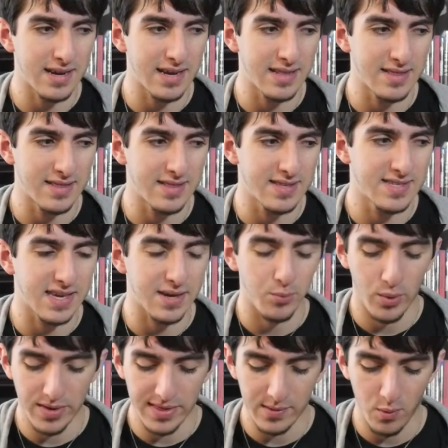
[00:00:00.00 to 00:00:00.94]
in the
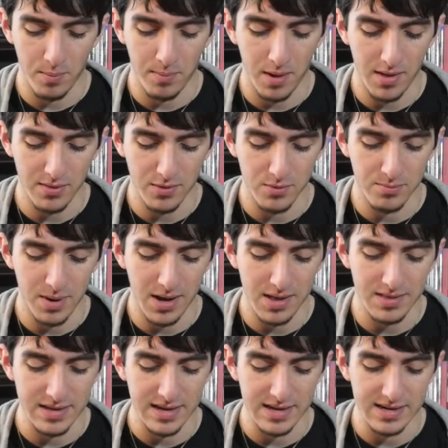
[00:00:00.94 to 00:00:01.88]
same way they were bothered by
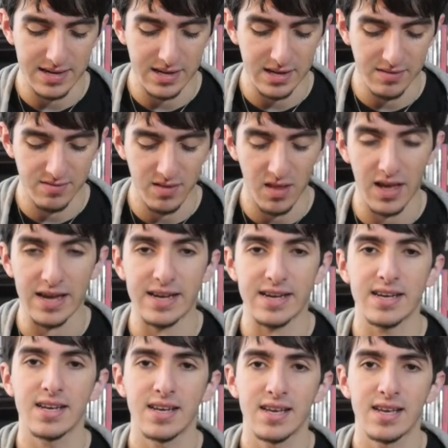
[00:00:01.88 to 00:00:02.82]
the ending of,
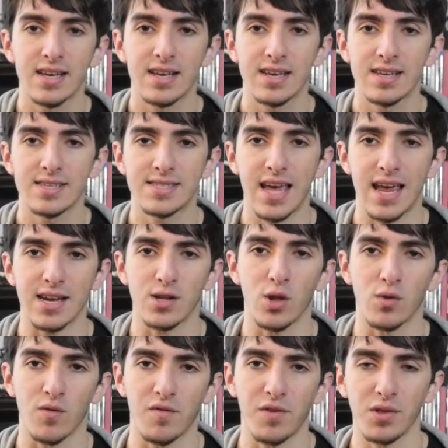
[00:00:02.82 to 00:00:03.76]
like, ten
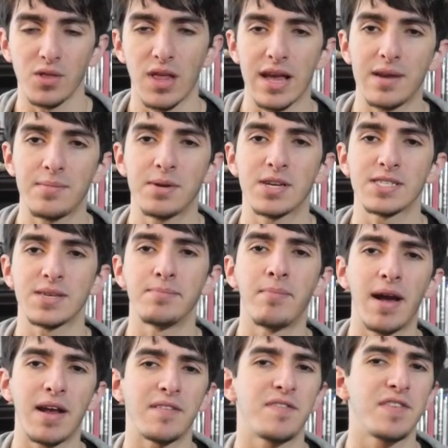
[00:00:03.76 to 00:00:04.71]
Cloverfield Lane, because it
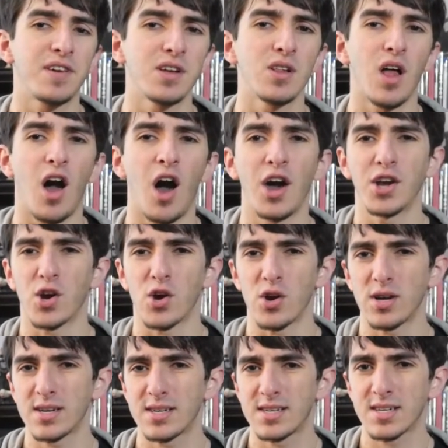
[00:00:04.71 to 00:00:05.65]
might feel
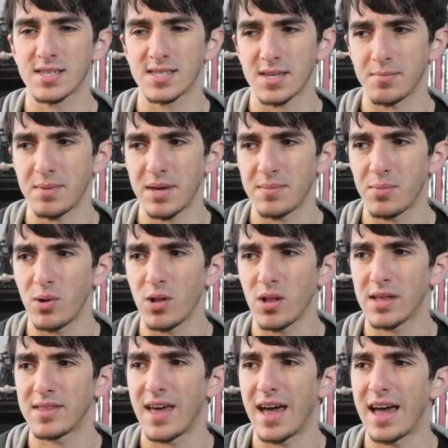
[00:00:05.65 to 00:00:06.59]
unearned to some people,
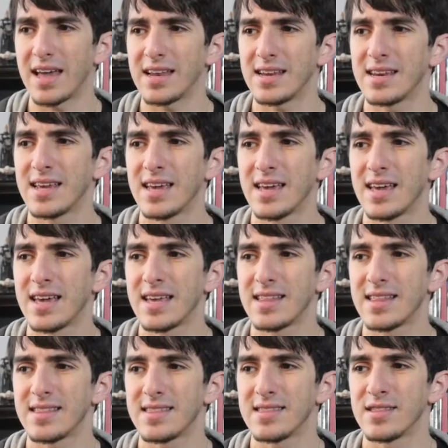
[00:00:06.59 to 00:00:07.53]
in that
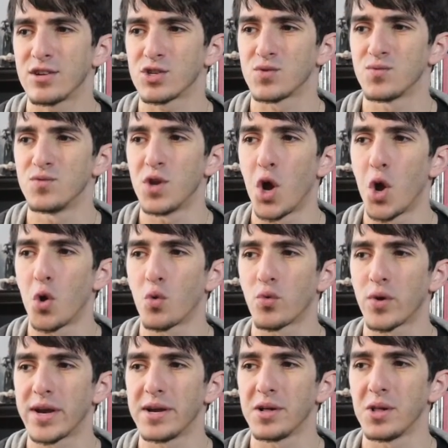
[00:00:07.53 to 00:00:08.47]
there's no
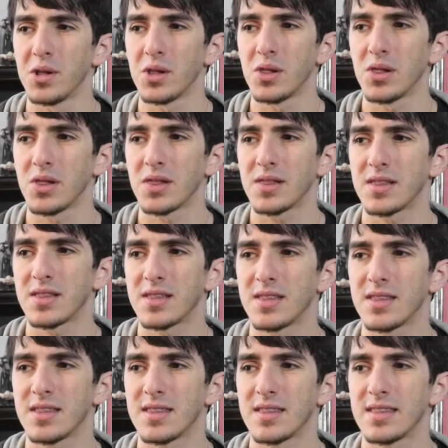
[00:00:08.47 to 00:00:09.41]
real
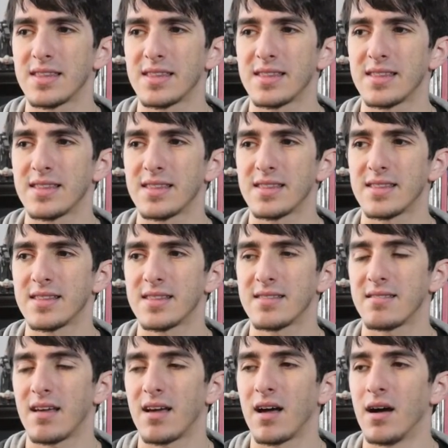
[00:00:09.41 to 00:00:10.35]

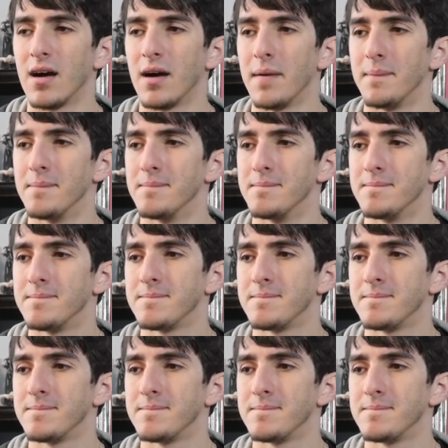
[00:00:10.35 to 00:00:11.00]
um